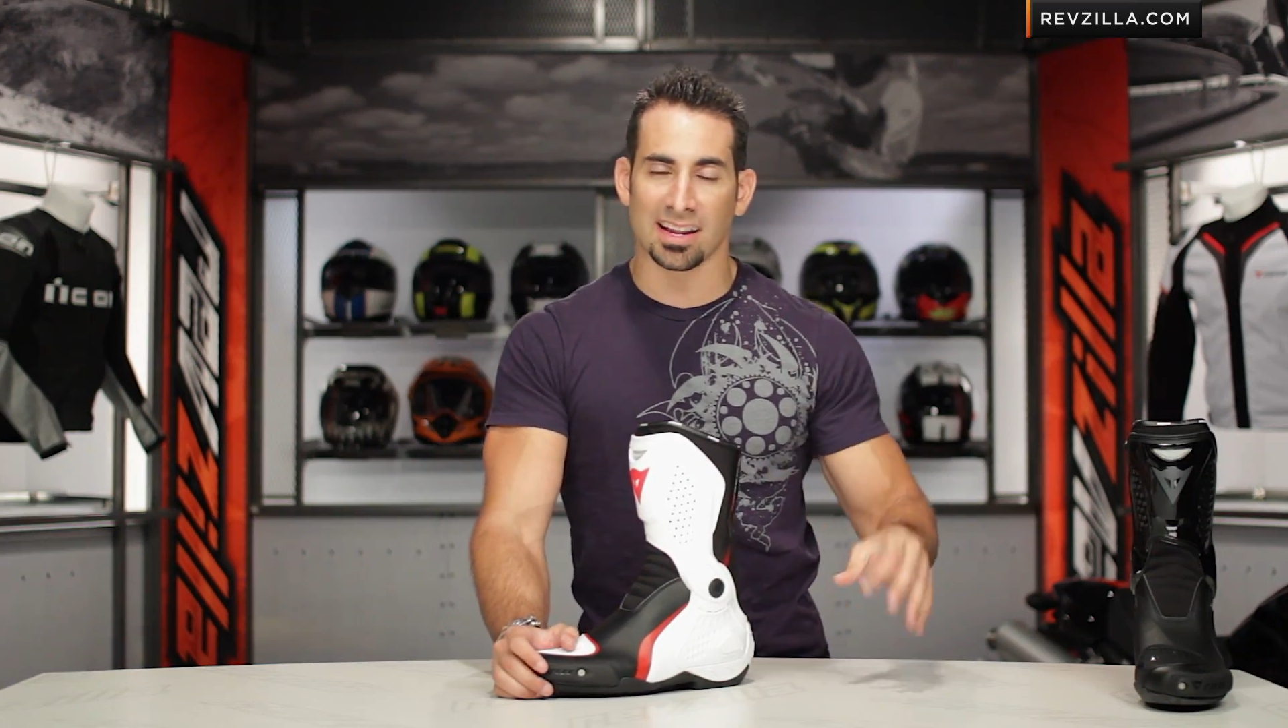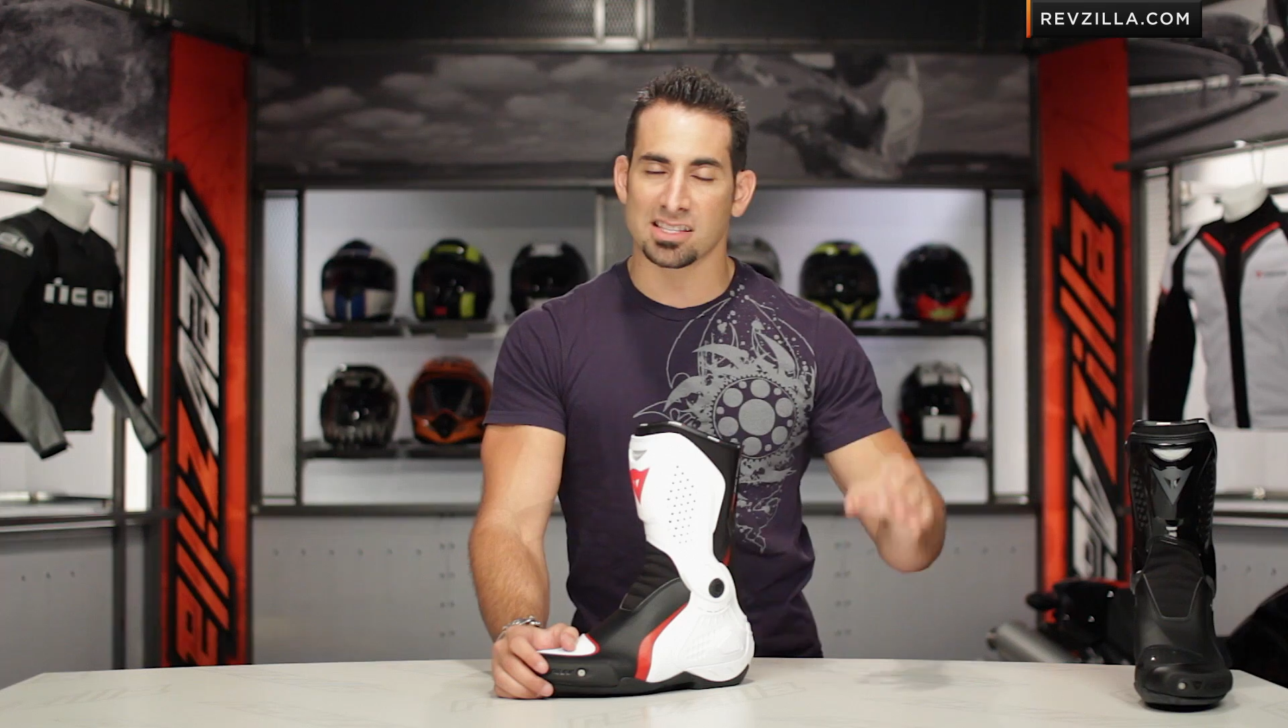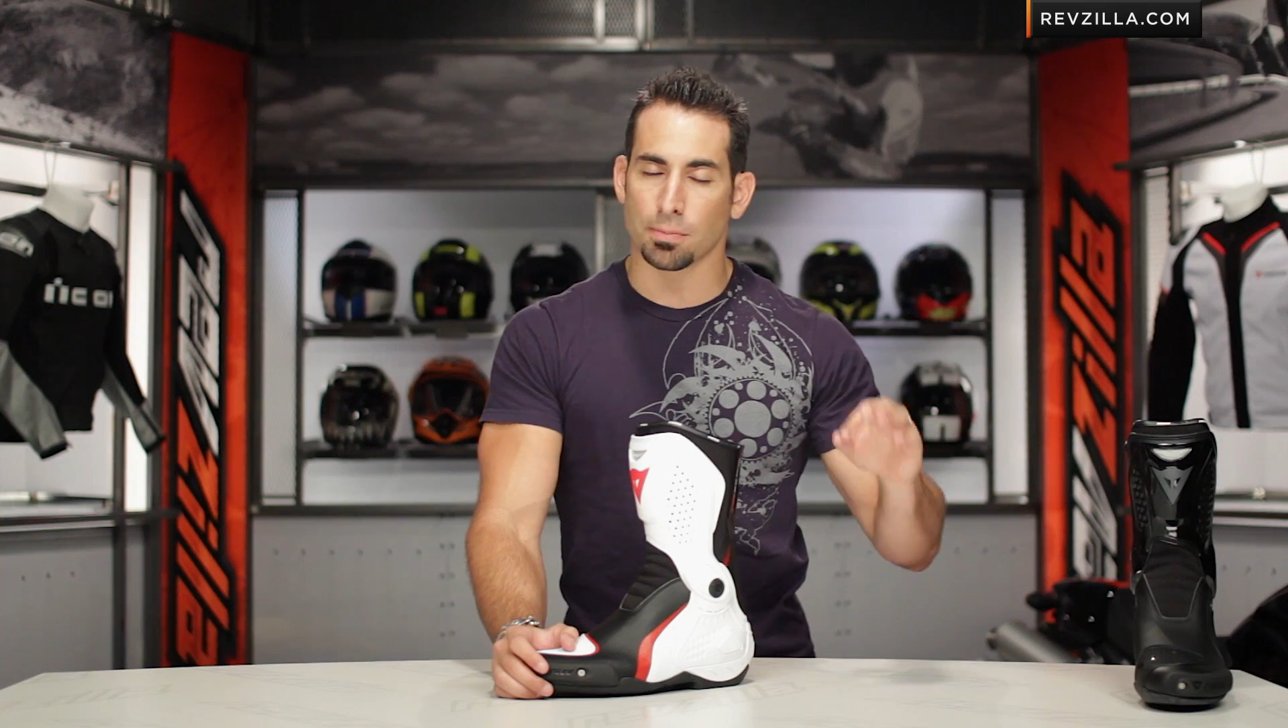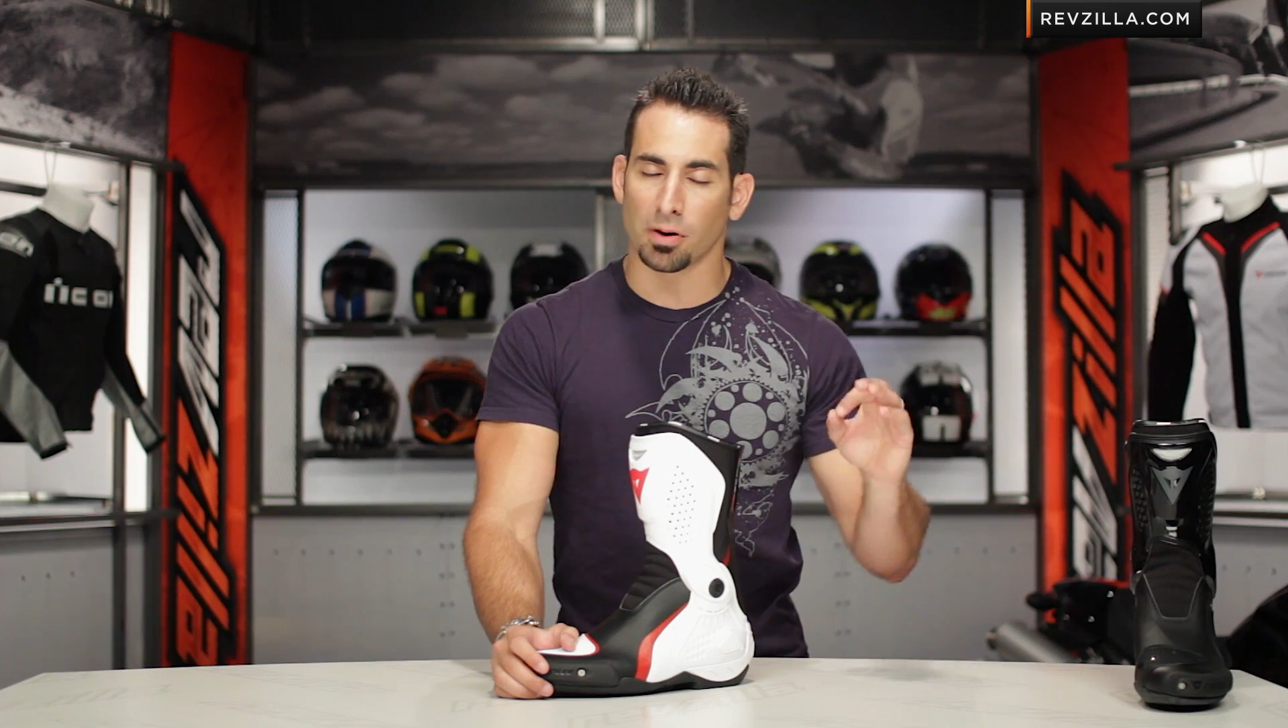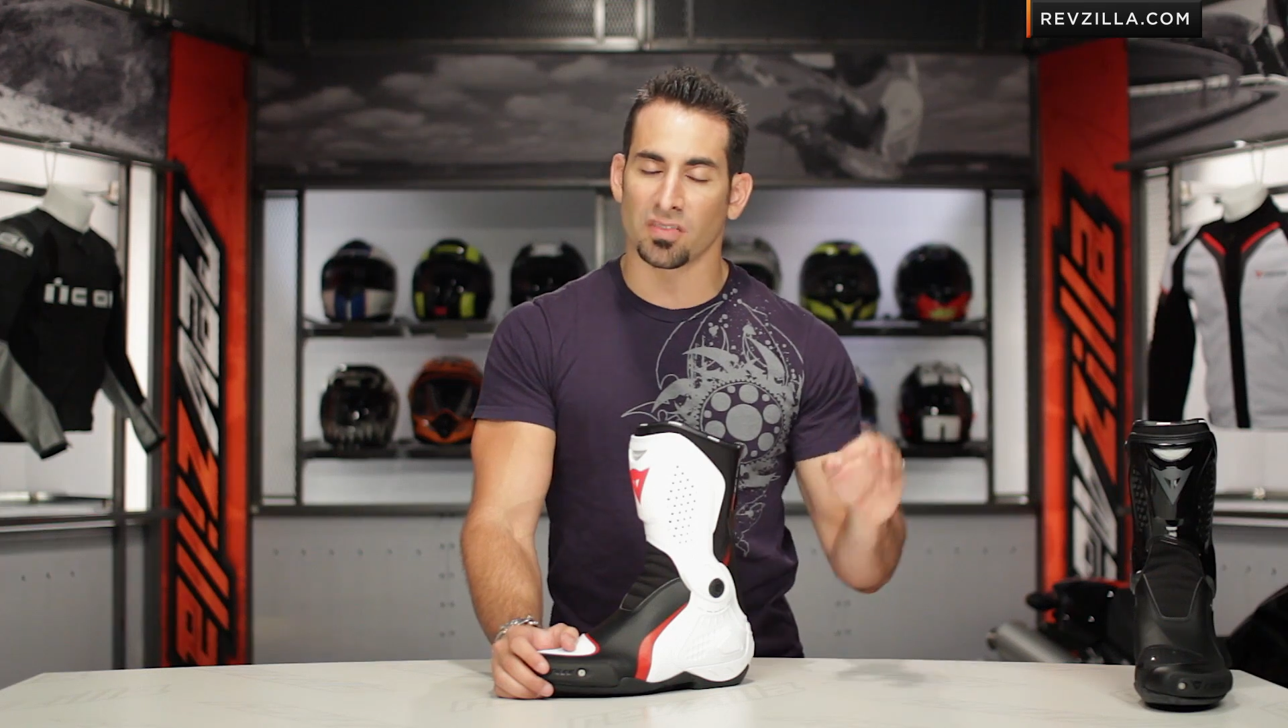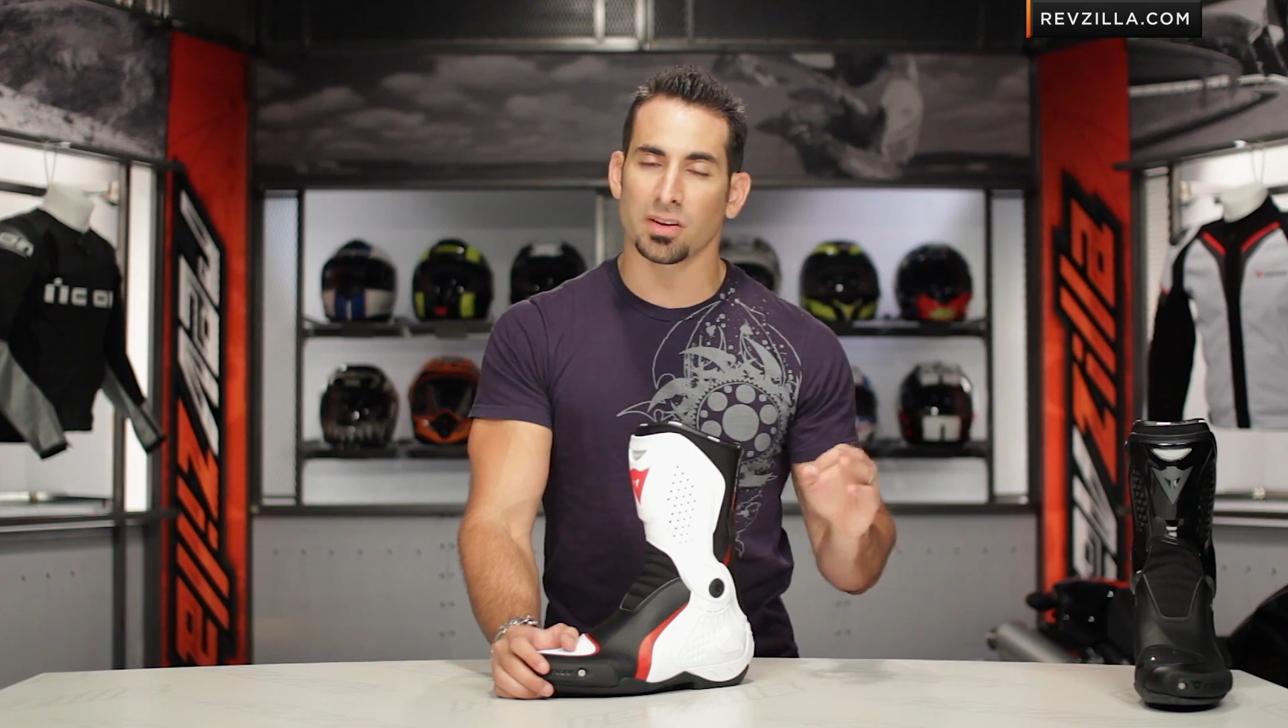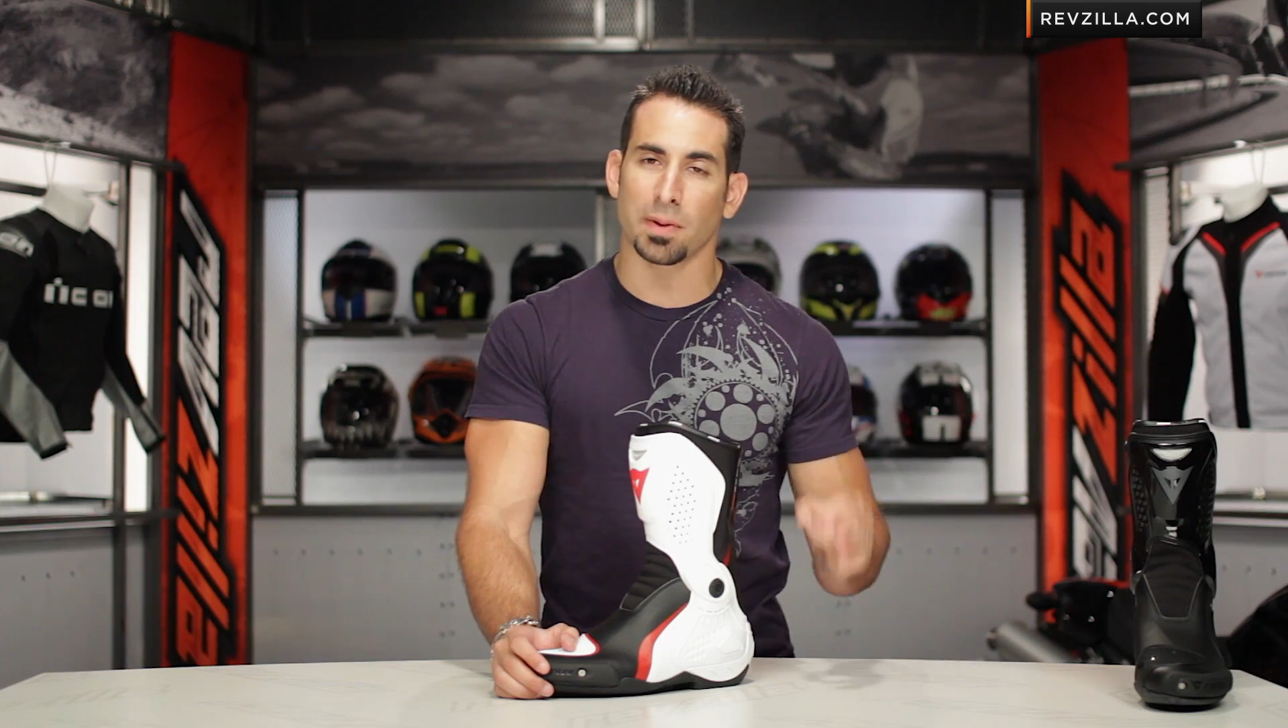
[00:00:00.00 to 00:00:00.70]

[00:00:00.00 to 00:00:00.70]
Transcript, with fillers: It's the perfect